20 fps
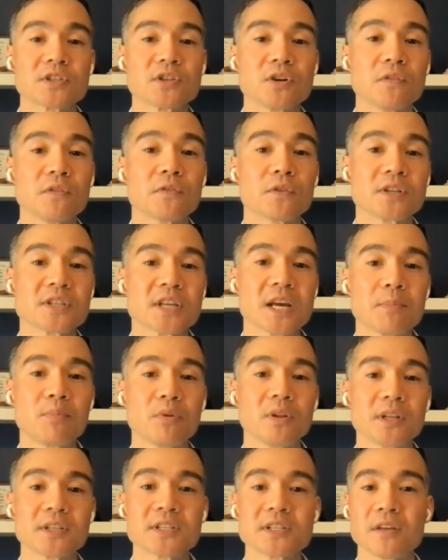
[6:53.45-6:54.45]
So, for
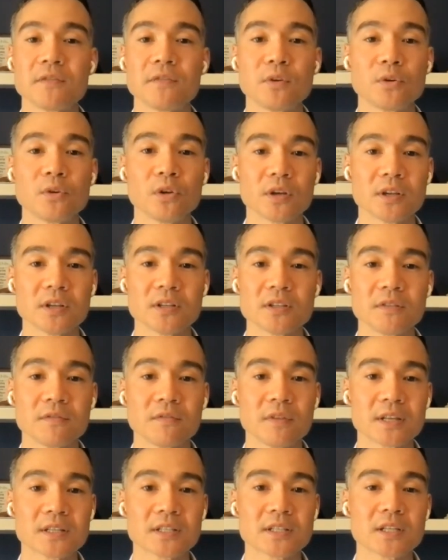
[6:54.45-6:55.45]
example, let's say if you're looking to
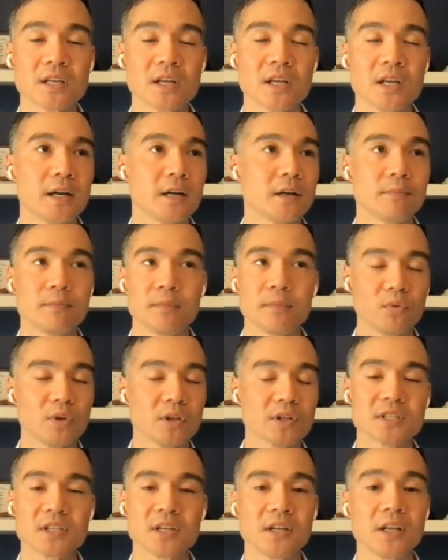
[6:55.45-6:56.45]
invest in
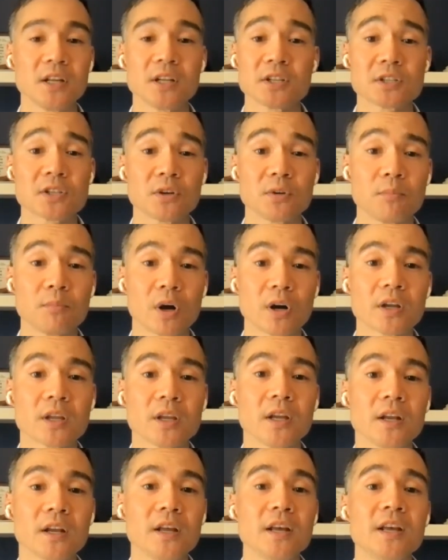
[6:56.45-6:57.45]
real estate in a certain
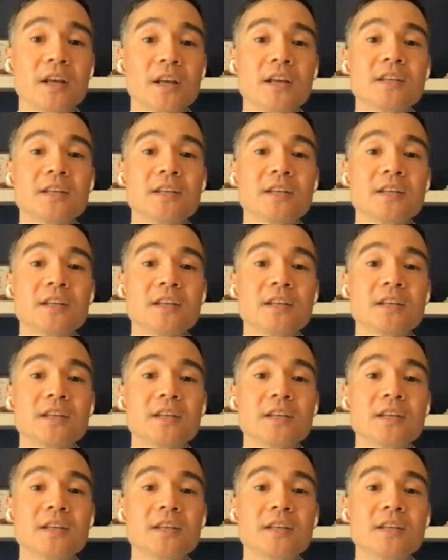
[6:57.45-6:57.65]
market,